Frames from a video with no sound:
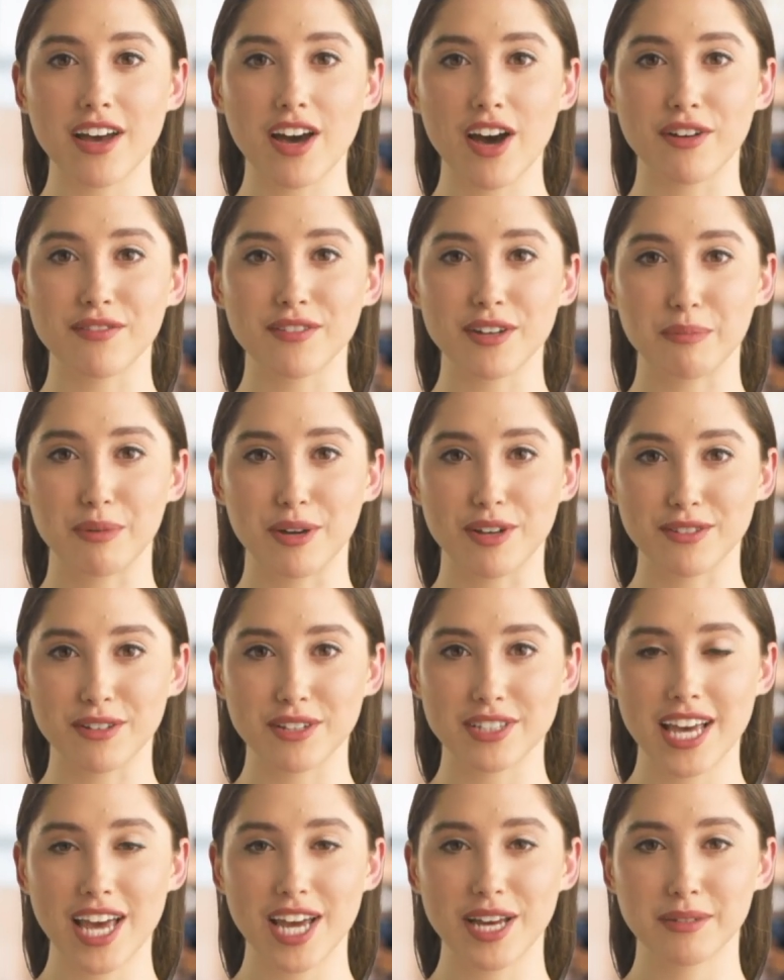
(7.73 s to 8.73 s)
Although both
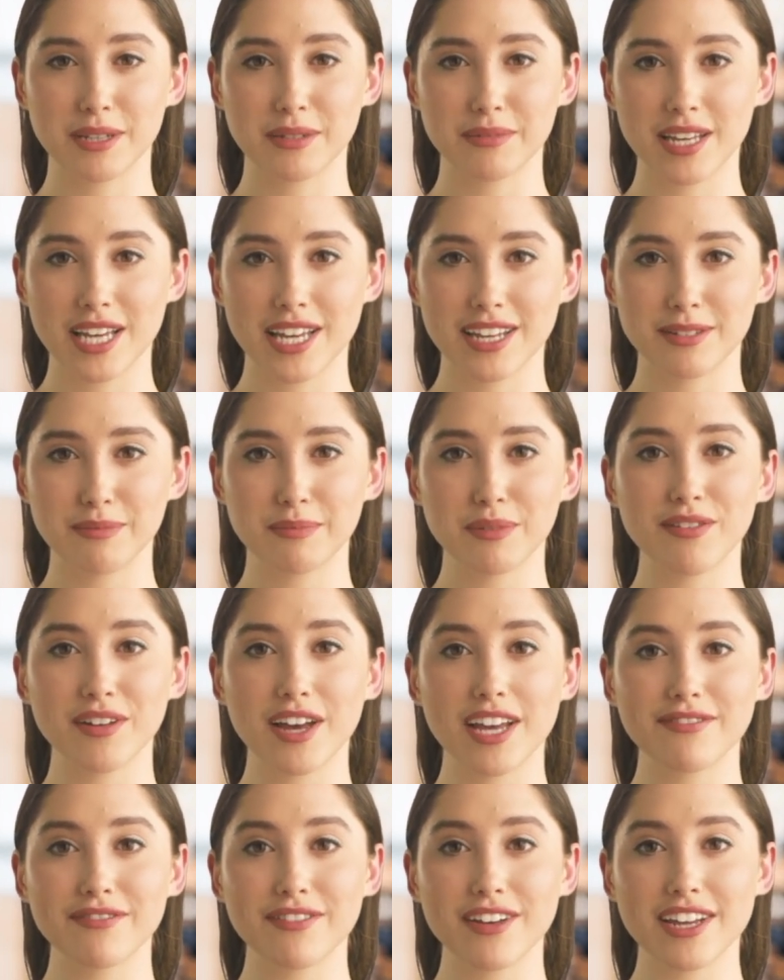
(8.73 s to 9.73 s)
retirement plans
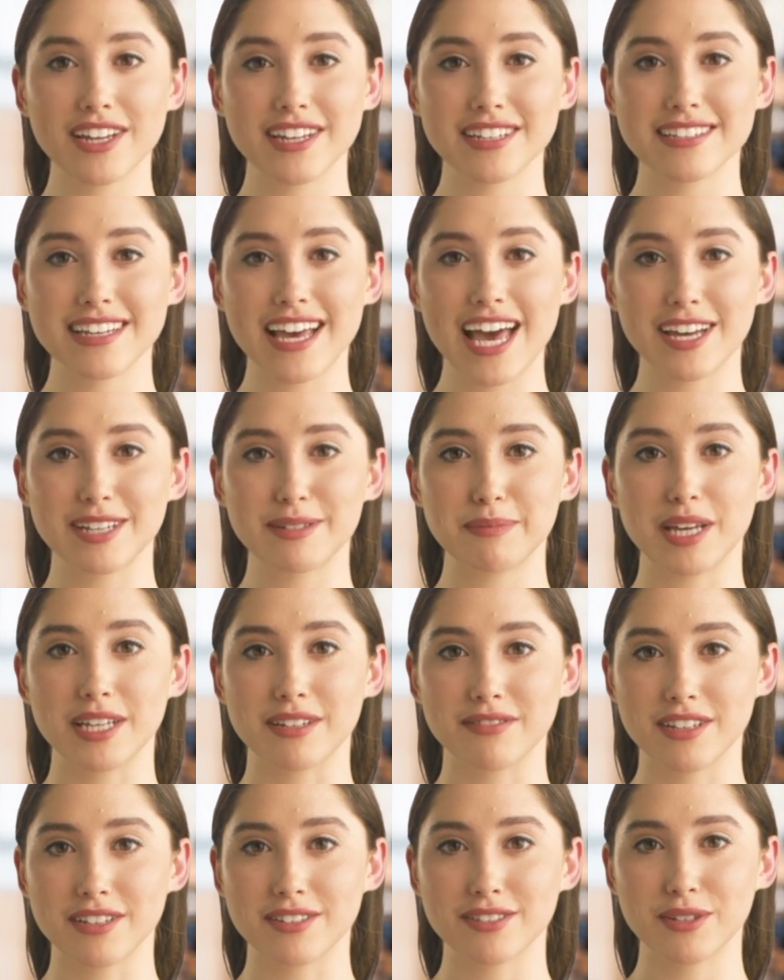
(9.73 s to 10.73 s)
provide various tax
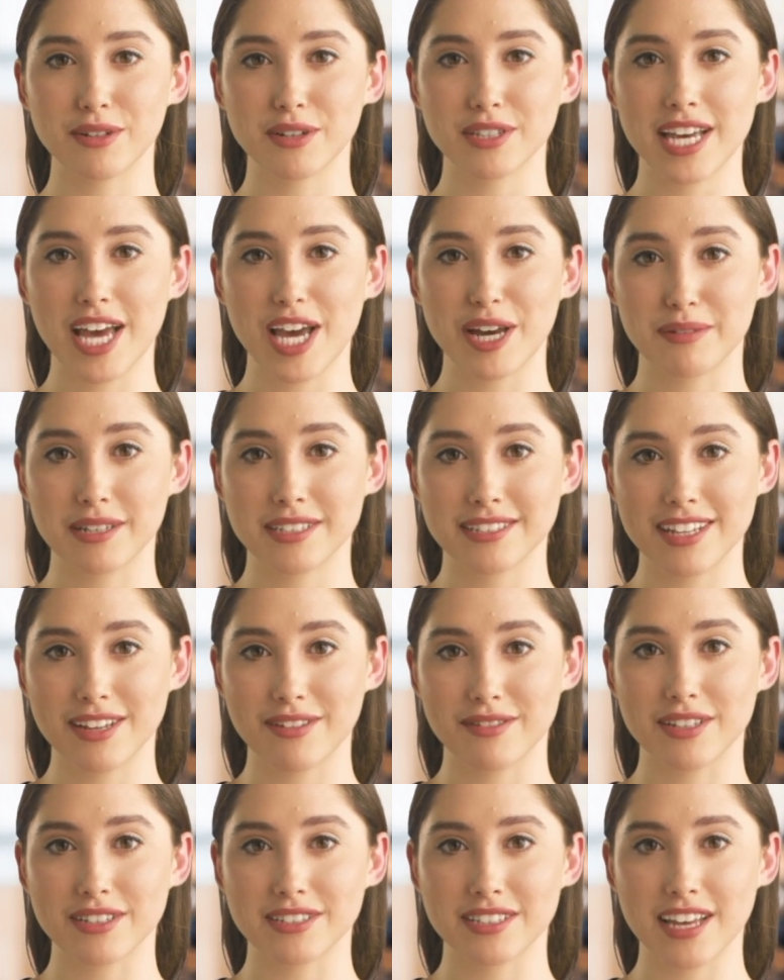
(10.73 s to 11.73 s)
benefits to retirement
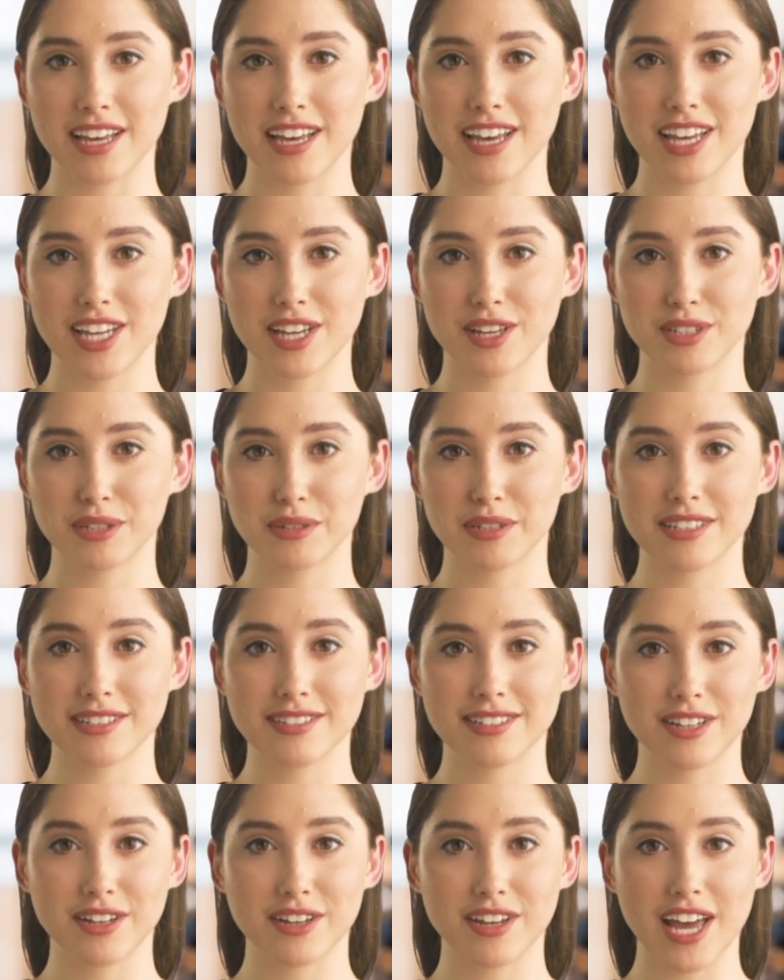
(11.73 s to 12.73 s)
savers, you should
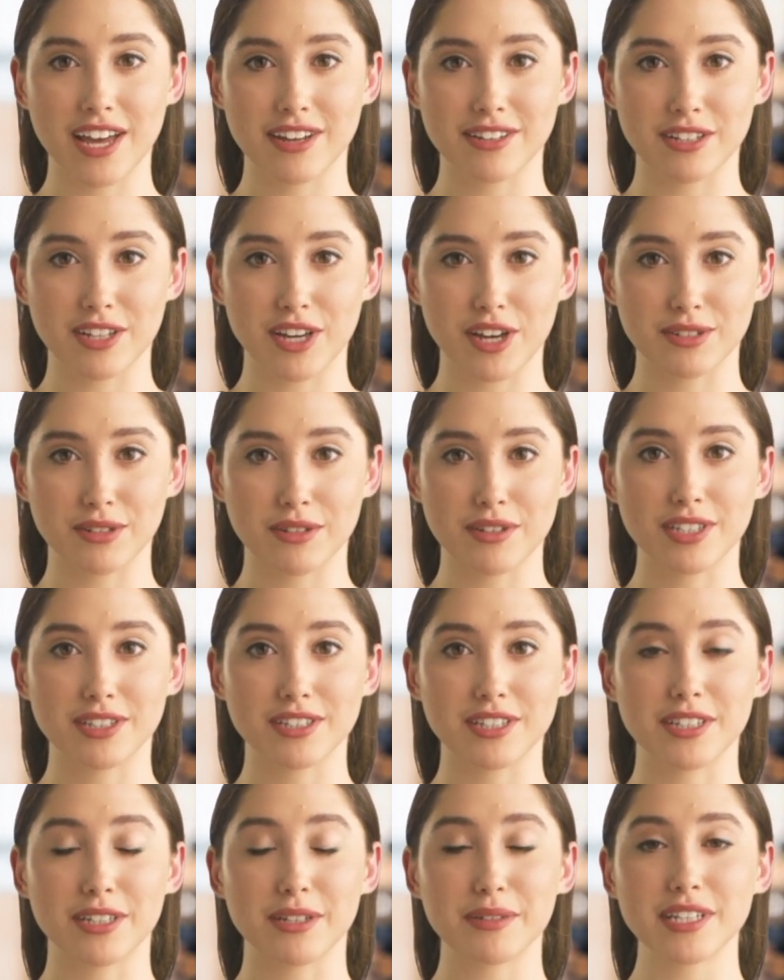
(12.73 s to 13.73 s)
consider how their
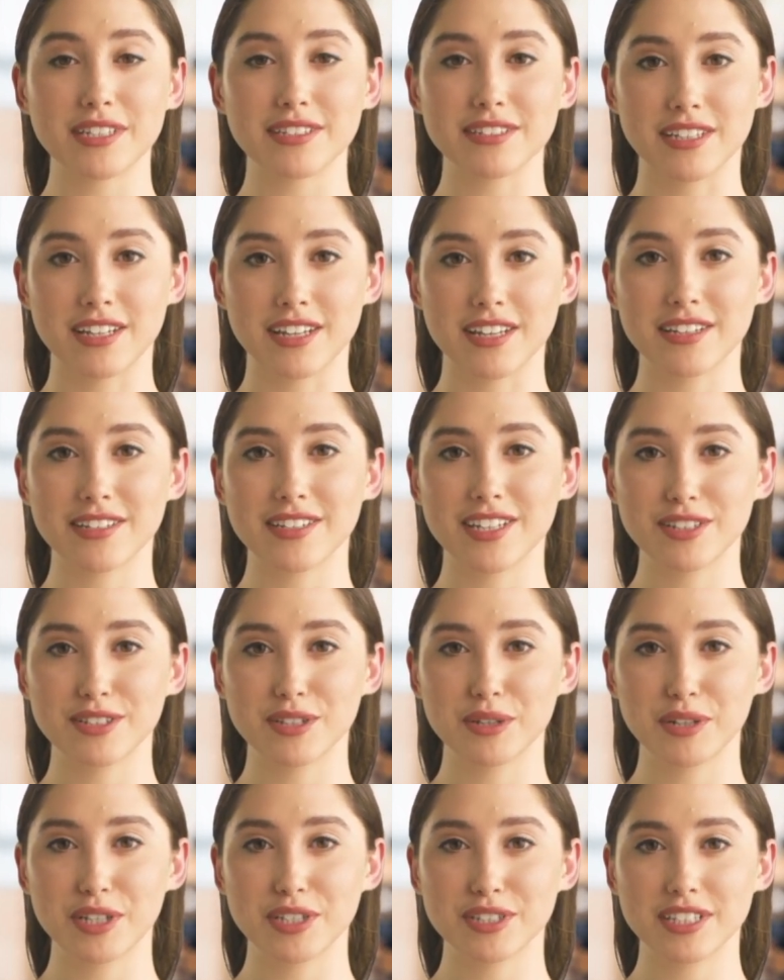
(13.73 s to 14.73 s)
contribution limits,
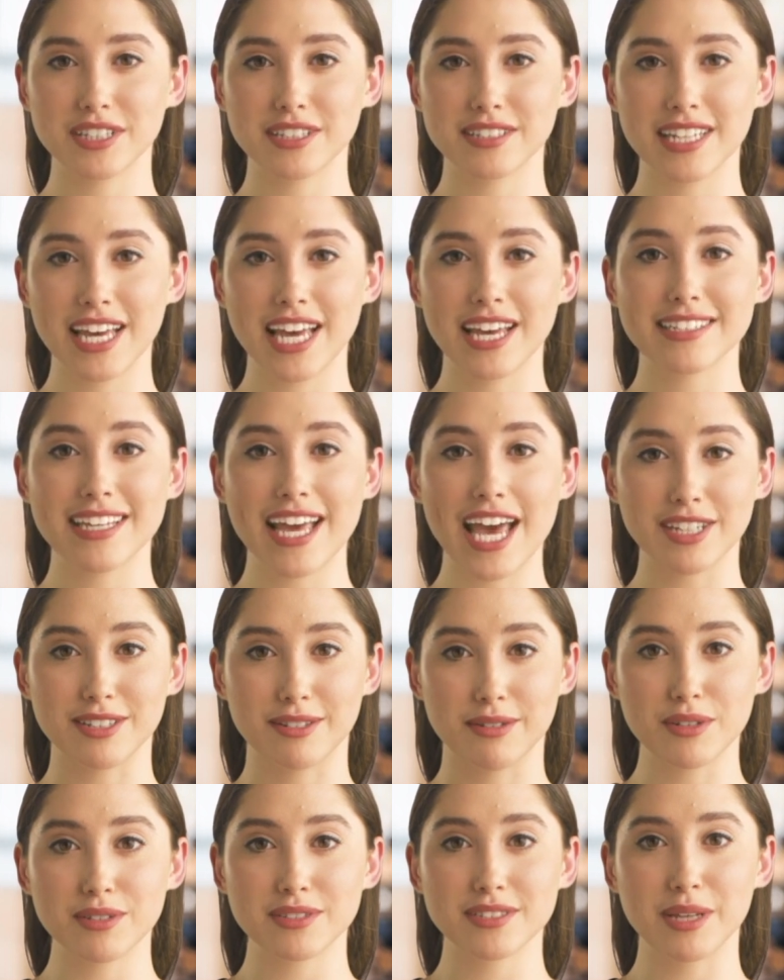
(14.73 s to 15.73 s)
distributions, and
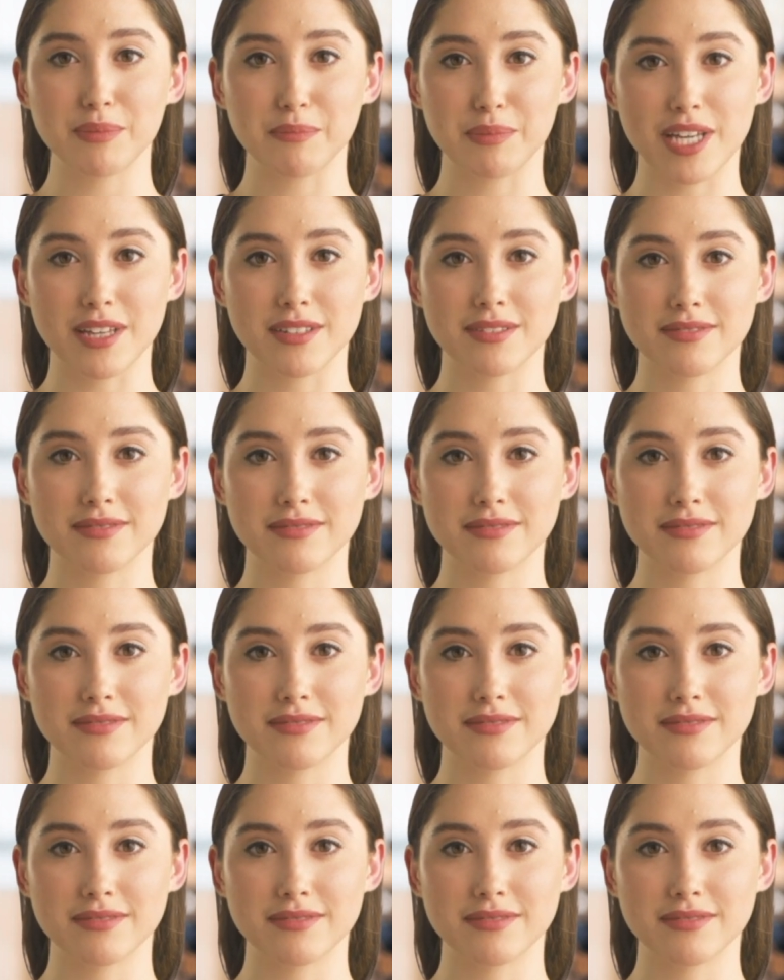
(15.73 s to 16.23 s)
tax rules compare.